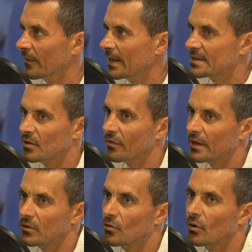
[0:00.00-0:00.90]
it's not
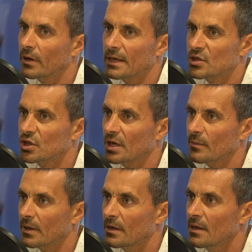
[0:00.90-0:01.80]
that you go in a
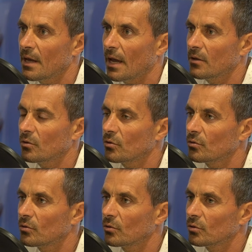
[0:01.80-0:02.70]
gym and you
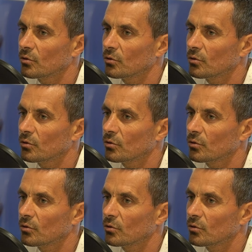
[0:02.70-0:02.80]
do